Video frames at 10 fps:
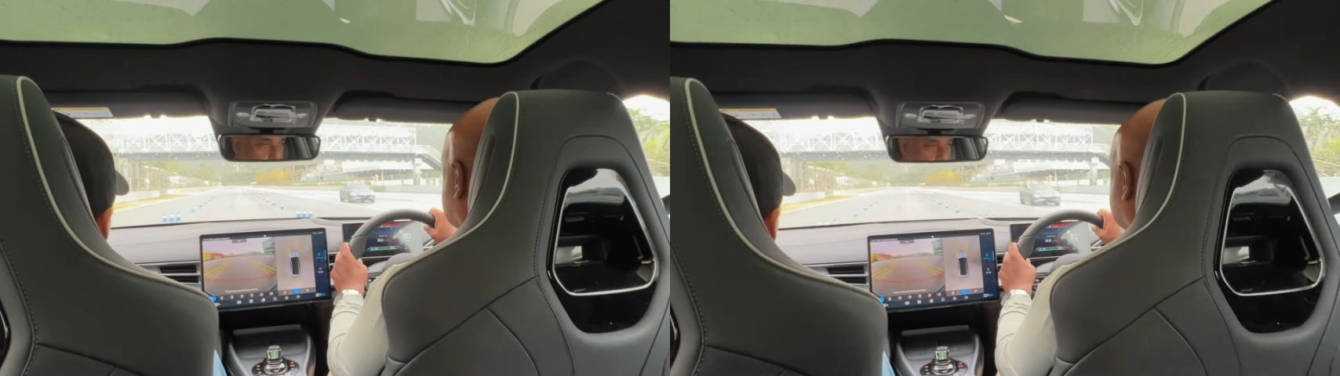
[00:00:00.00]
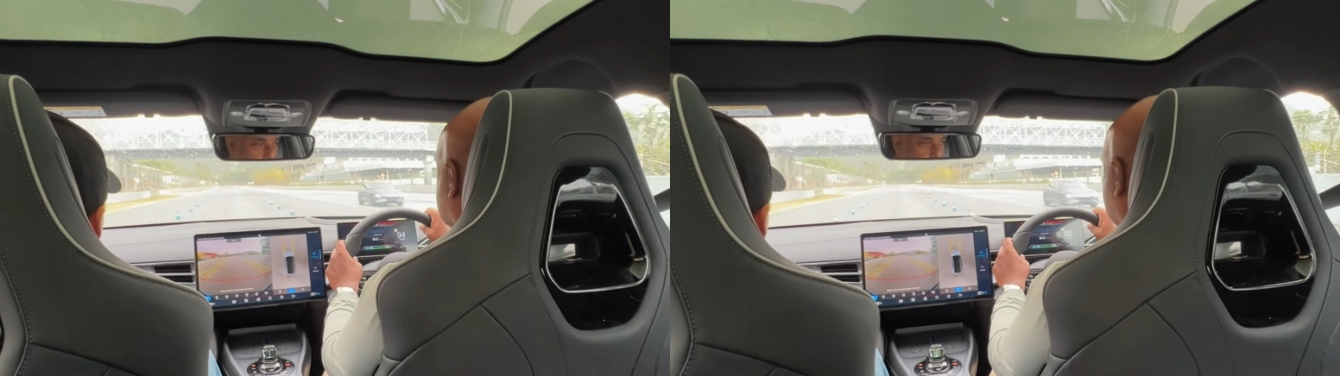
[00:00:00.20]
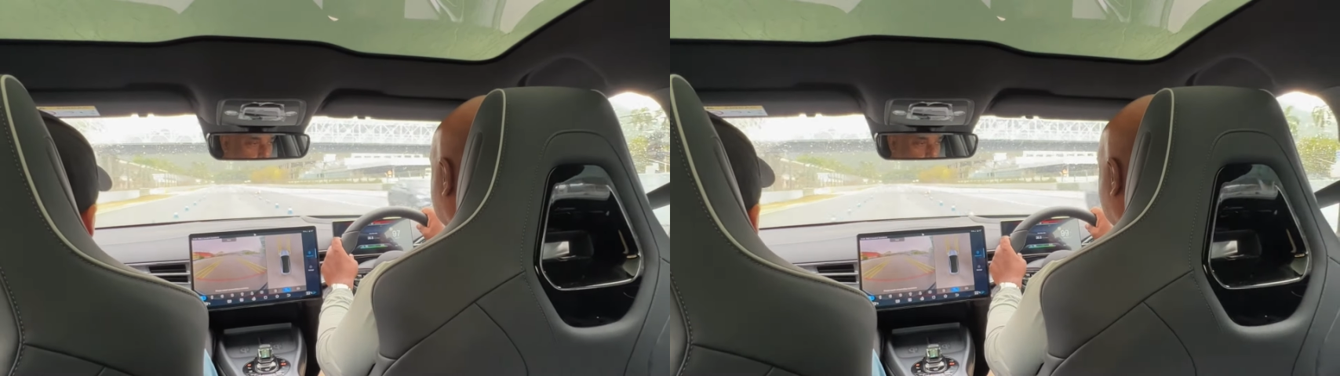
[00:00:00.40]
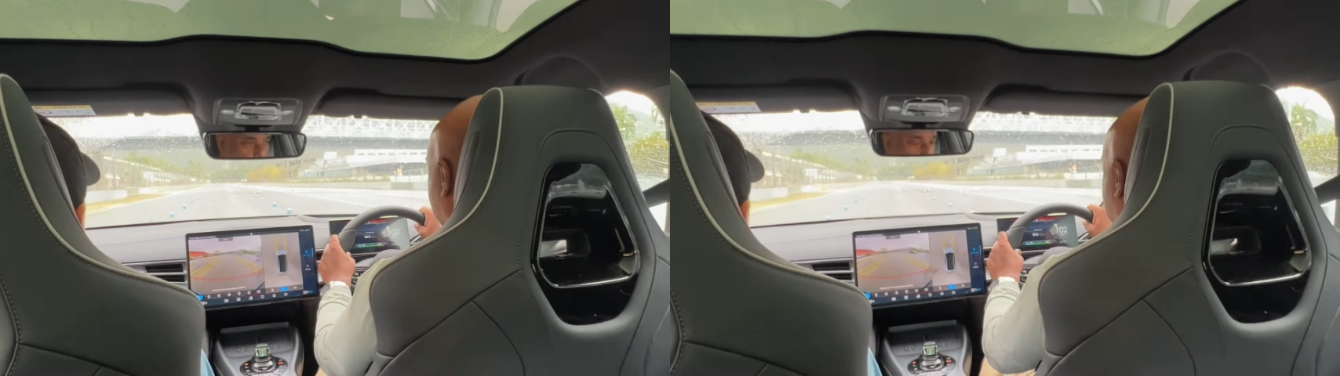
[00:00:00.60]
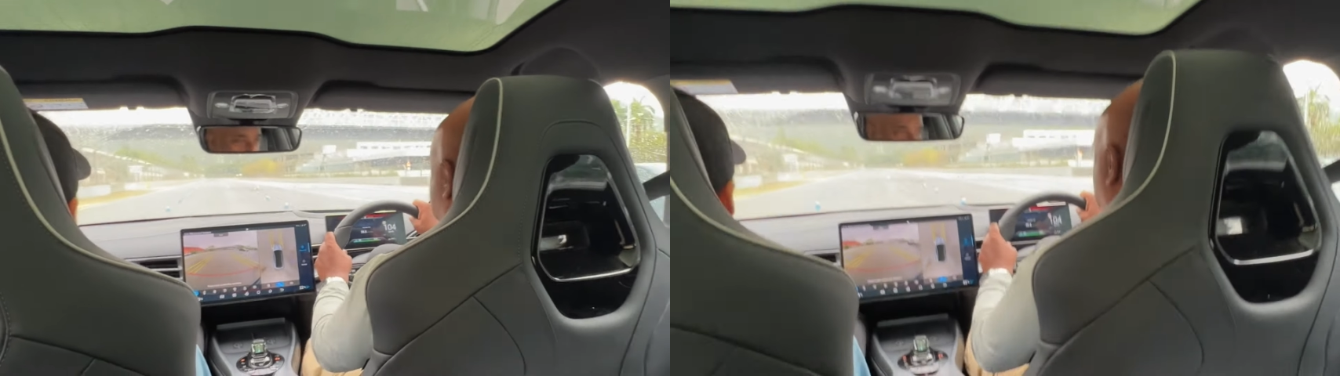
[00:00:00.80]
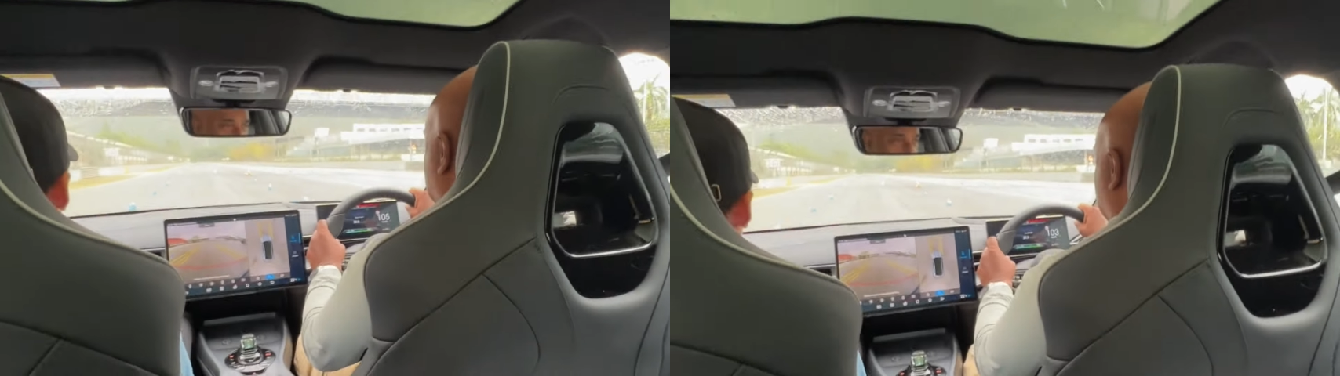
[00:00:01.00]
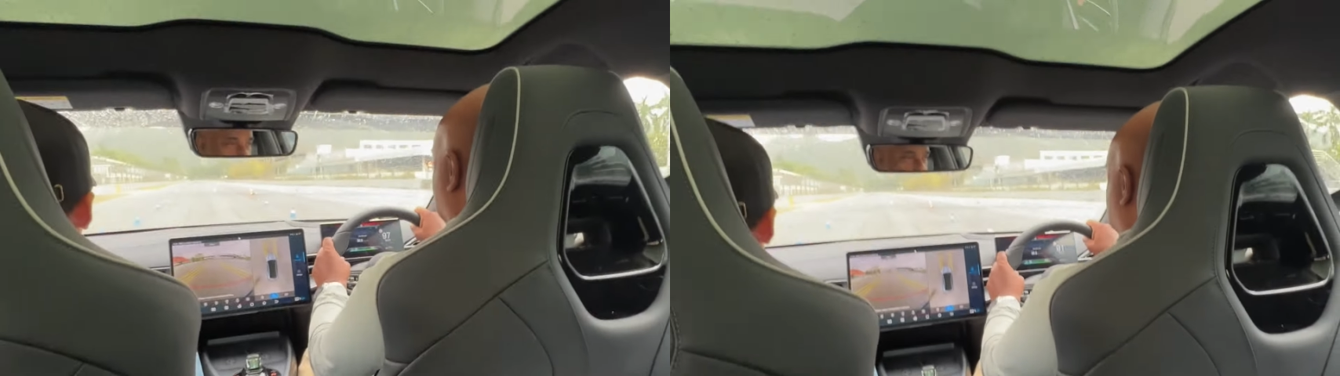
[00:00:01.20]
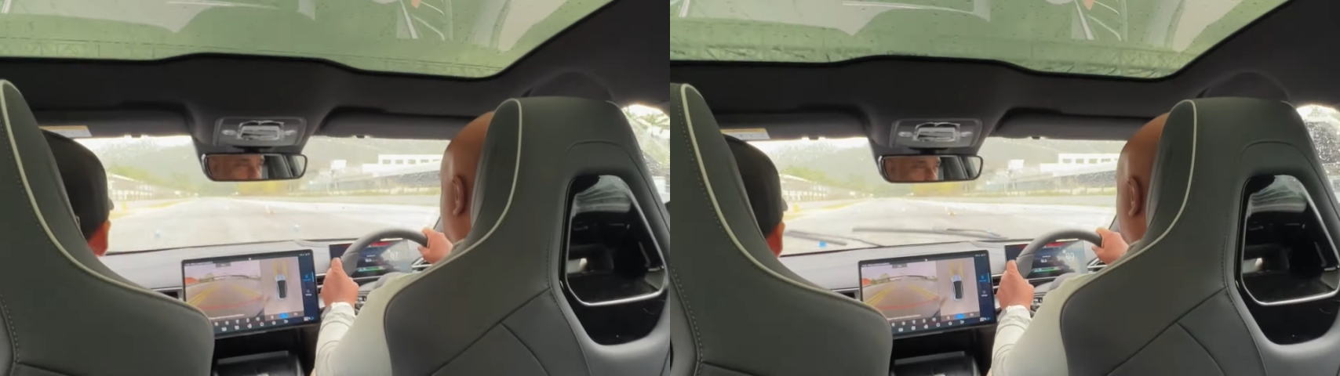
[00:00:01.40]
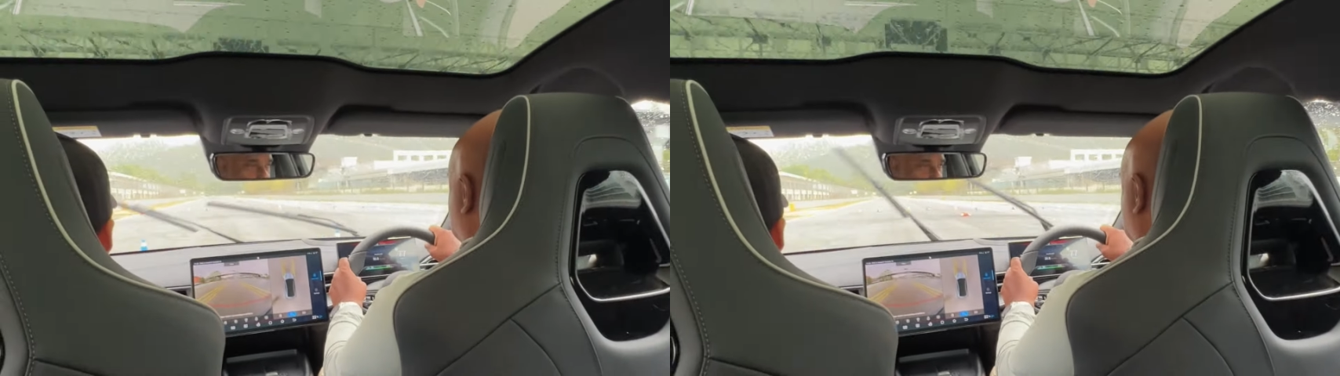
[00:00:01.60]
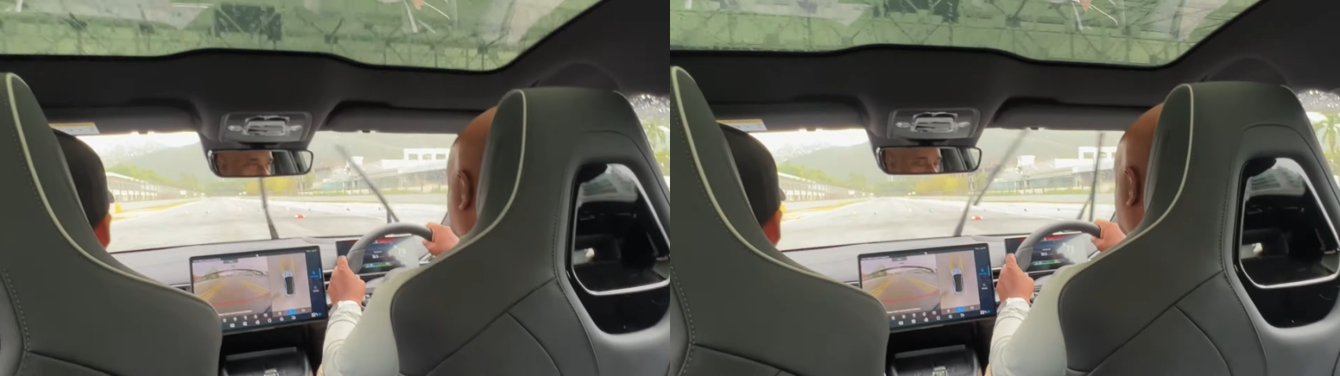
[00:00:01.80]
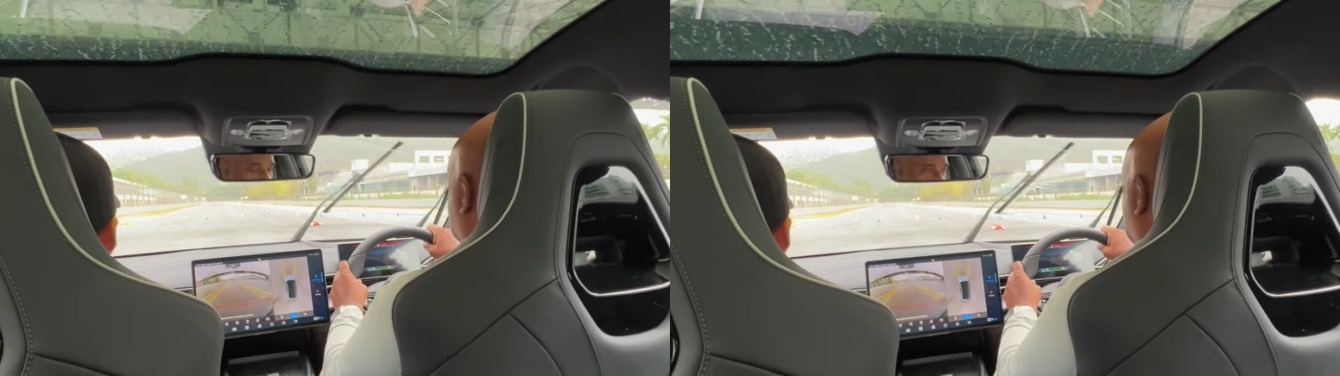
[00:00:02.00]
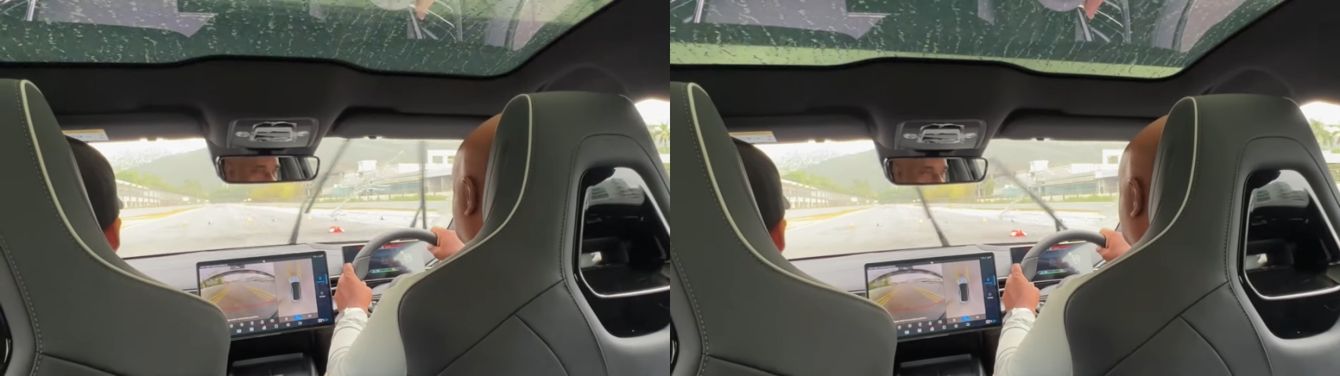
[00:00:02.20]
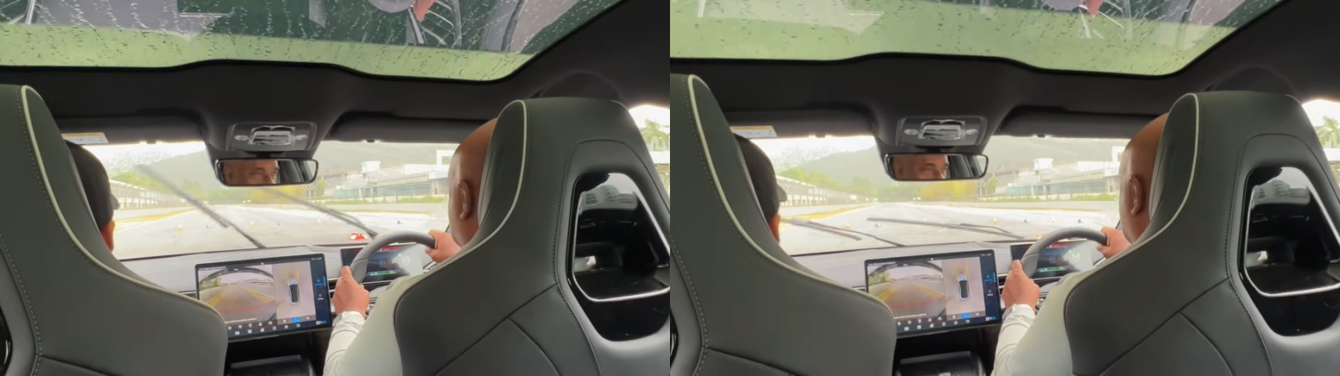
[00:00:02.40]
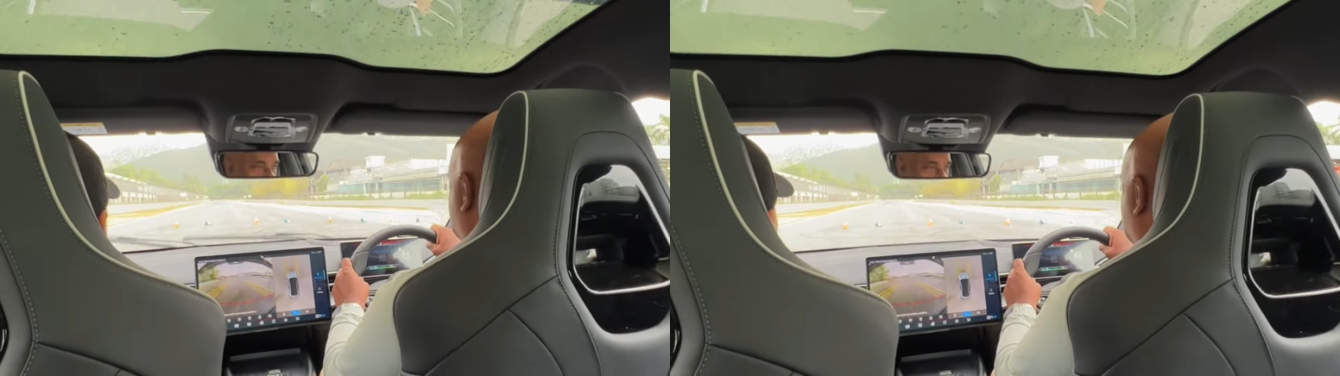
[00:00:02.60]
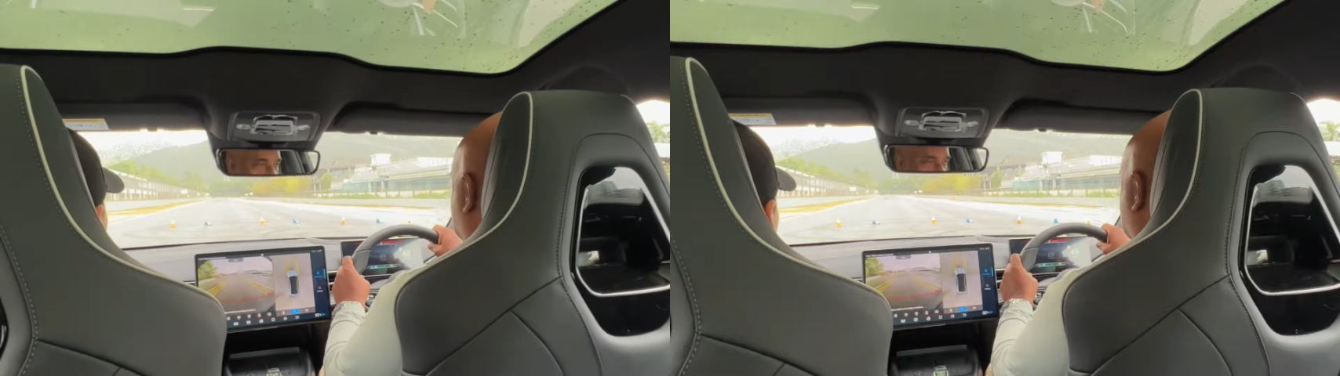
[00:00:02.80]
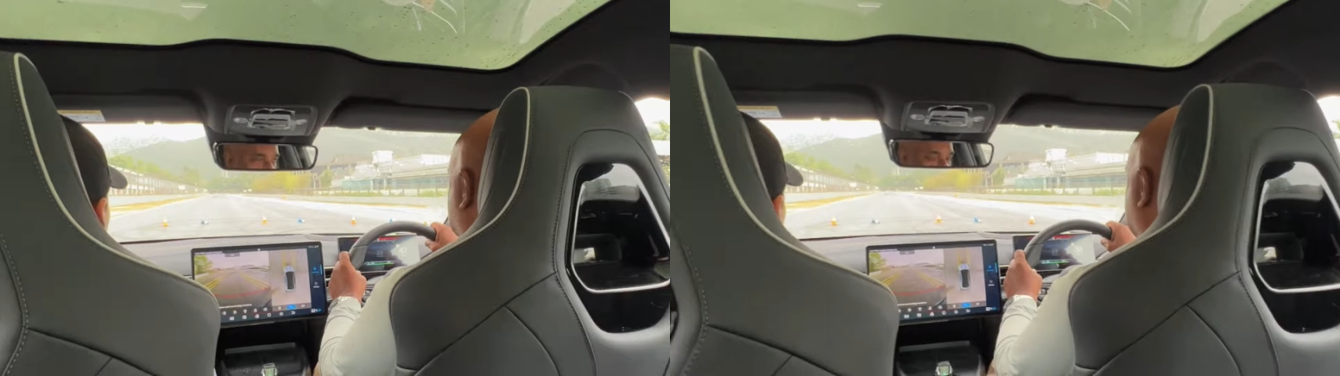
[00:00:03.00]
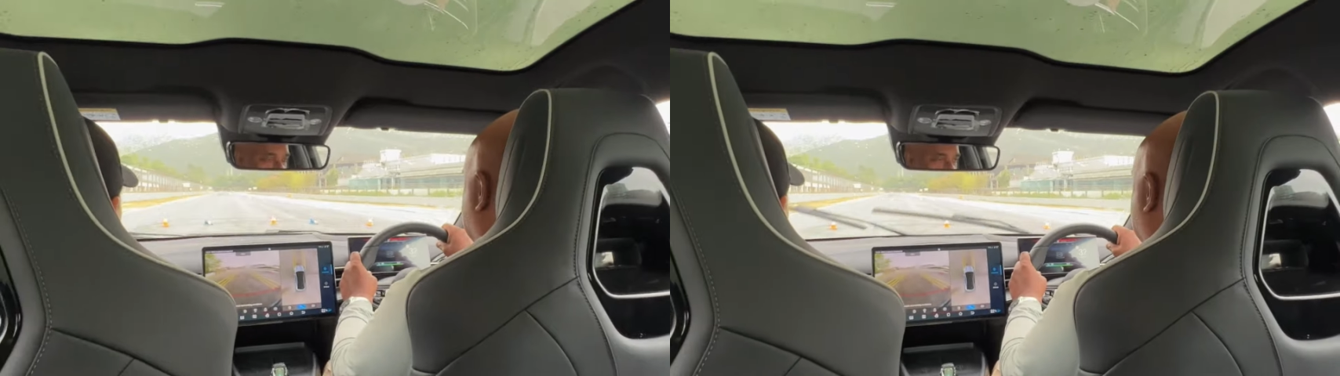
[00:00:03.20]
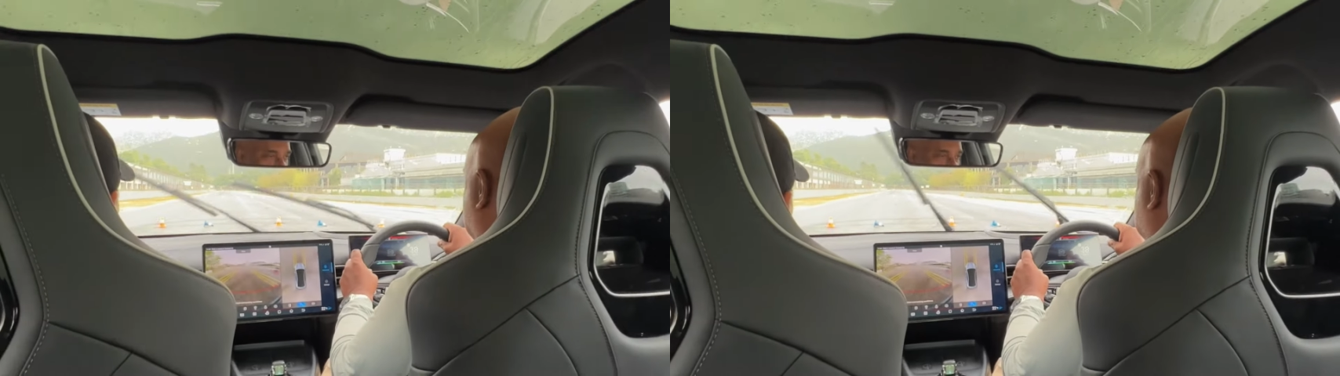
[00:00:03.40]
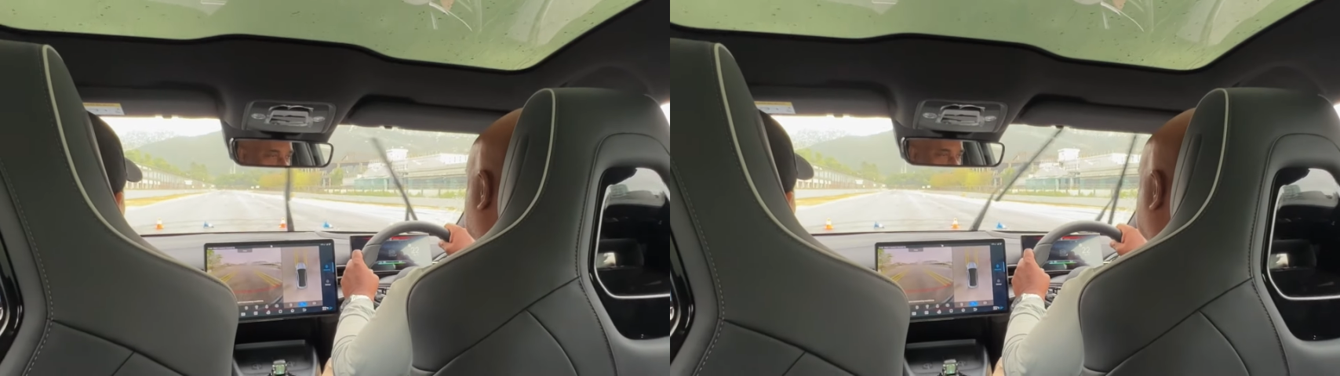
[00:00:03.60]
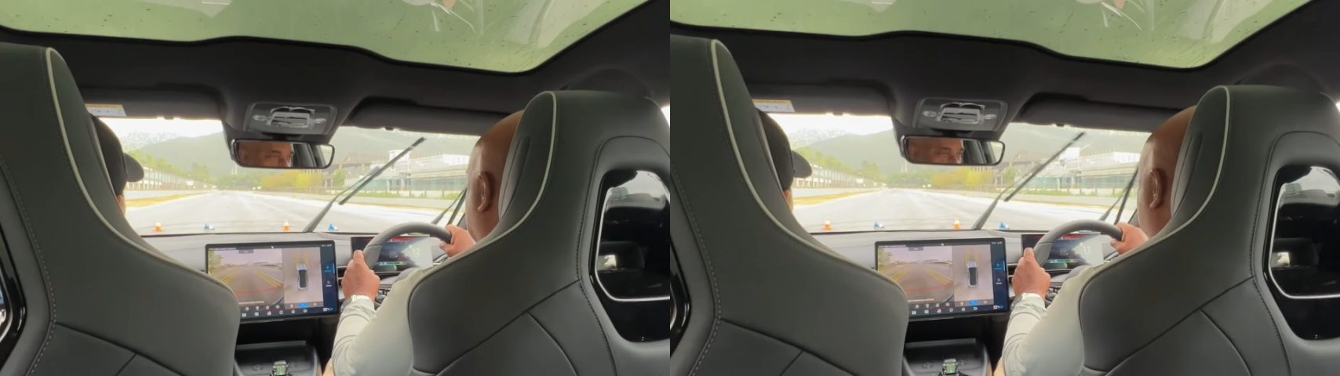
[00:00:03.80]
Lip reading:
(no speaker visible)